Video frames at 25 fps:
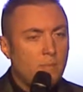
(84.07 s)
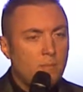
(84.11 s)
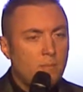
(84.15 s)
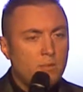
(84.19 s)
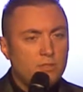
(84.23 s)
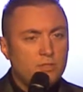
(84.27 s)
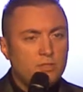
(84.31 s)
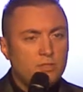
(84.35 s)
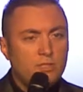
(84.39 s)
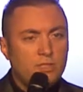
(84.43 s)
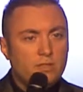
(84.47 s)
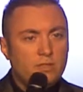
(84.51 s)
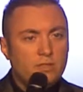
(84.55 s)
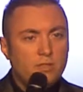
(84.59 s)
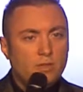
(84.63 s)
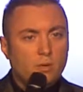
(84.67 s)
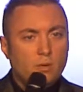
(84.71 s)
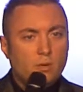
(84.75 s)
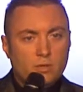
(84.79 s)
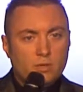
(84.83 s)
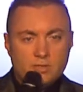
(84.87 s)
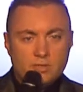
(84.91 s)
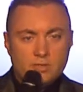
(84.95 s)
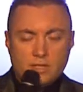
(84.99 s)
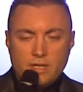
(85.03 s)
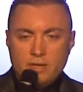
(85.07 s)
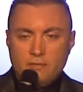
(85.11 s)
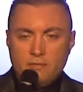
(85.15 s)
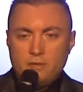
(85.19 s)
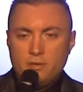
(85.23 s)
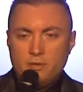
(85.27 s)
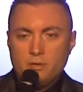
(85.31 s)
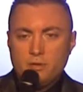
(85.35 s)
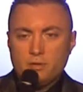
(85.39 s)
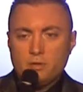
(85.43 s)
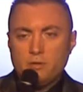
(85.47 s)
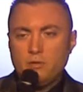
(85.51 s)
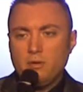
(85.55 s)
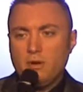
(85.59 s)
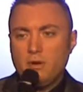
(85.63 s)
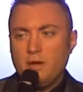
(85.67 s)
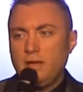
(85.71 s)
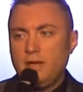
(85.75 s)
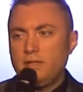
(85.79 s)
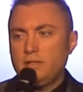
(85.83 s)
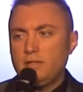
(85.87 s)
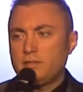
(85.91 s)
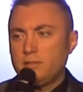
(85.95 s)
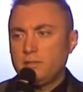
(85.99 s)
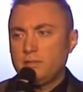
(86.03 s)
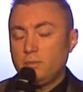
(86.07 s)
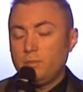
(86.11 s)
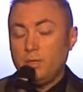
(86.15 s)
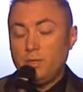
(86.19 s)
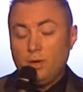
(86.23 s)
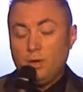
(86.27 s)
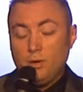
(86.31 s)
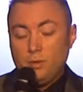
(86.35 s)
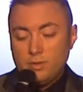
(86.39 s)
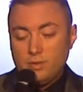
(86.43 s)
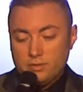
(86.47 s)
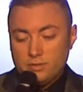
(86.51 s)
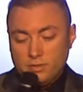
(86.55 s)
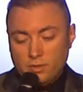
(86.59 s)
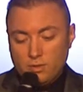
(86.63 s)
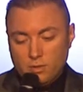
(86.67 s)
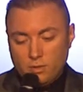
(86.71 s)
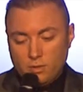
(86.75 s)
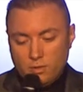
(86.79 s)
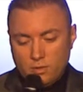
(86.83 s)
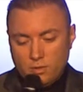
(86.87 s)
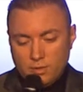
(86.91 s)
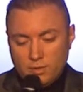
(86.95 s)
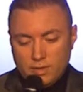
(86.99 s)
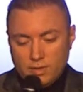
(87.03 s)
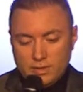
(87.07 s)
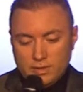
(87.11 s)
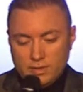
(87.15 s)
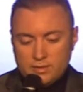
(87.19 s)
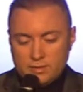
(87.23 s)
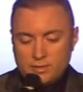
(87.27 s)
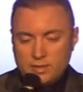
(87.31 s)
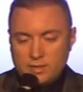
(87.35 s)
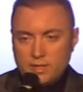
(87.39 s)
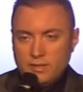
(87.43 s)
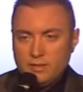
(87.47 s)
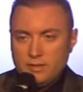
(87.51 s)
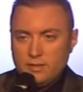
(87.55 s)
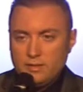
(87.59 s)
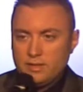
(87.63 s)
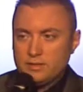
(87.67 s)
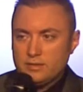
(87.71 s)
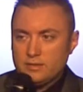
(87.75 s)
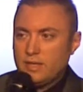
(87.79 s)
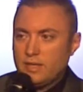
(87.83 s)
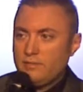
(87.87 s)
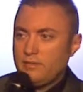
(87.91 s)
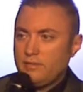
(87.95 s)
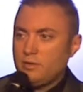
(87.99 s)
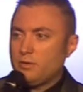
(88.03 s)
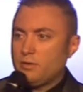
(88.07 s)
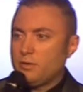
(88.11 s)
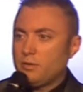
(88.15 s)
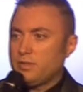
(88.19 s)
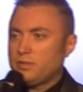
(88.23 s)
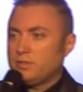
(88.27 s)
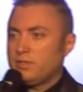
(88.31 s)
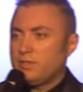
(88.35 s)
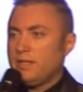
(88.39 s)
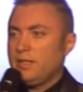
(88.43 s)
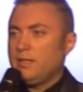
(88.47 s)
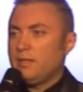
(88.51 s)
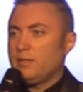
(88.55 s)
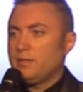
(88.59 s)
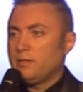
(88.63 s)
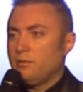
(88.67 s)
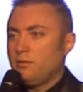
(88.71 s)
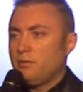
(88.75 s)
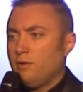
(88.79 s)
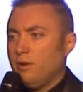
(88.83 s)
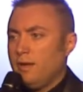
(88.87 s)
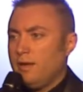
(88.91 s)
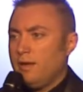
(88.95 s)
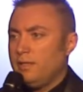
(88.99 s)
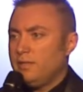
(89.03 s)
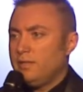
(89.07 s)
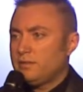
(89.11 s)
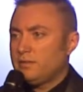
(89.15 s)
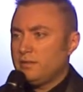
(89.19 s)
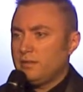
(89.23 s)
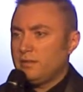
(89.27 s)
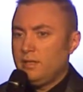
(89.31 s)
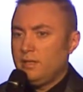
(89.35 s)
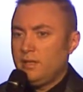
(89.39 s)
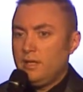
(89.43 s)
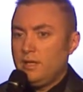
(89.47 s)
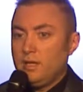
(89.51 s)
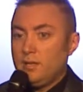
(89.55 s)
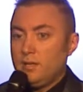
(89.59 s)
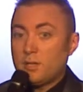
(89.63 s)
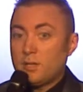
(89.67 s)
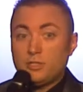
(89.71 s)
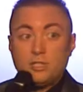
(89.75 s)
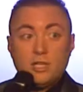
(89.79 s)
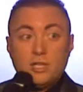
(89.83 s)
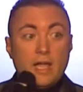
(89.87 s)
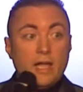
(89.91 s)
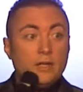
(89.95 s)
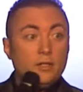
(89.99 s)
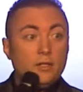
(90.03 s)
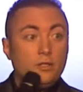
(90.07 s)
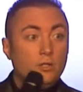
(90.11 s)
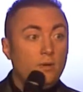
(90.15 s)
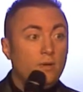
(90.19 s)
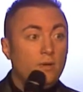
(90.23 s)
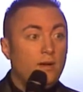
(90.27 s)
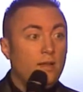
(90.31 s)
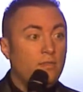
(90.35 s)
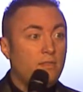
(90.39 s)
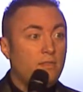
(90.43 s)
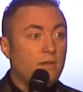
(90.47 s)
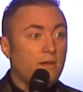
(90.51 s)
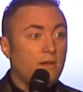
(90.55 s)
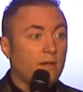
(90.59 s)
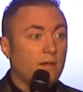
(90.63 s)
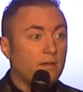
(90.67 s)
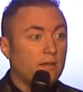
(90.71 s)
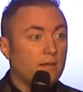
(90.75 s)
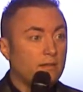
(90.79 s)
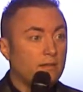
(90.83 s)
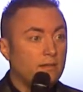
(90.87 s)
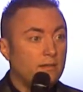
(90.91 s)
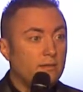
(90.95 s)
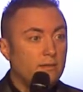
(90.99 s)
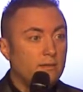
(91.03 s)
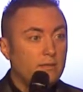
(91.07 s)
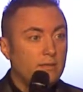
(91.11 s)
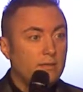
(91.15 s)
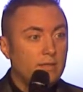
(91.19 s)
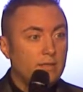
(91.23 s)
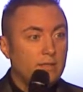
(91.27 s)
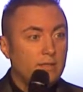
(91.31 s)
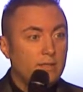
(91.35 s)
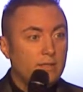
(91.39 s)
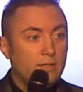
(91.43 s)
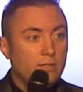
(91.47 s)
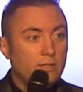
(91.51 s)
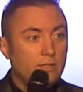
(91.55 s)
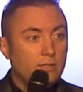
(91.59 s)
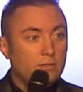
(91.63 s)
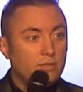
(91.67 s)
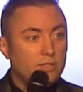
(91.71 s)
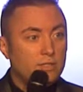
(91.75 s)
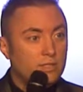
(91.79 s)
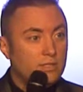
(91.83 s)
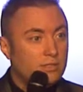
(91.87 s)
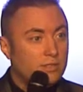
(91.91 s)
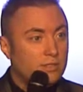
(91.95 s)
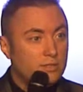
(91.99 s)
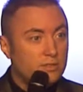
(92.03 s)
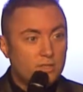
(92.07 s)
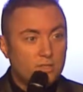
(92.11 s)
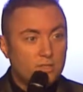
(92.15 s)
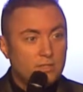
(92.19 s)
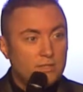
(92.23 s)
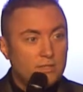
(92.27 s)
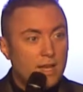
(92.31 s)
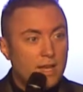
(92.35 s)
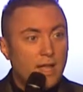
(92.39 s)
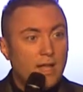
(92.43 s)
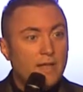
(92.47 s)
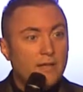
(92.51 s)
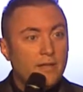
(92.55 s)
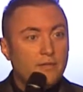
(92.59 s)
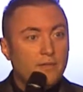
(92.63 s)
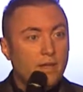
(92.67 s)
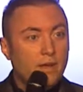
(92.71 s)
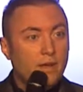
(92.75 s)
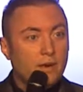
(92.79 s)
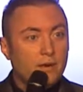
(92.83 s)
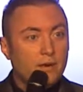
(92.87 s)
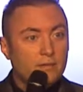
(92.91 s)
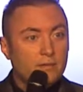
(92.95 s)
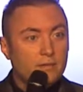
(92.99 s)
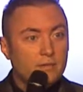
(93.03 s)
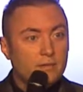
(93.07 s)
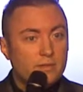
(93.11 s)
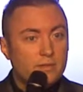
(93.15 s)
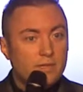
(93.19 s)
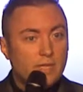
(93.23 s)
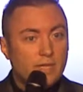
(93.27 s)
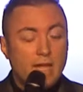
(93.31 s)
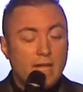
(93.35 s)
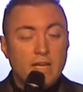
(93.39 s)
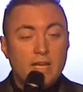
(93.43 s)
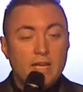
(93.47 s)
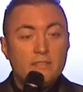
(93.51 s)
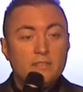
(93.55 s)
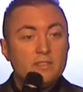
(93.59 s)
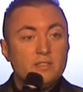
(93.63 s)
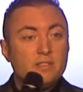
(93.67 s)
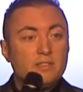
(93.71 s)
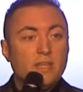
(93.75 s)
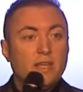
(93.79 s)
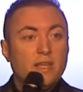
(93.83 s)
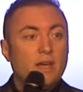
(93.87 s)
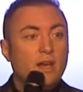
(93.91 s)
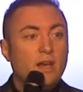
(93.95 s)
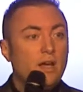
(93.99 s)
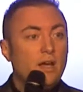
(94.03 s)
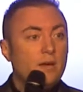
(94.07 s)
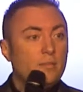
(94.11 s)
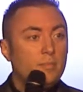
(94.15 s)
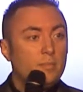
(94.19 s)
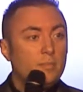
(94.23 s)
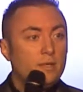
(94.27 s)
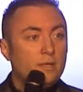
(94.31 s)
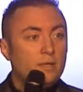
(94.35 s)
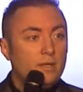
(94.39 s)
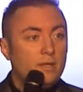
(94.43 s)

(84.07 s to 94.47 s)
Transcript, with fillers: but she the lord's given her grace and we know it's the lord and it's, it's given christina grace and because she can't do anything you know she's she's laying there can't even set up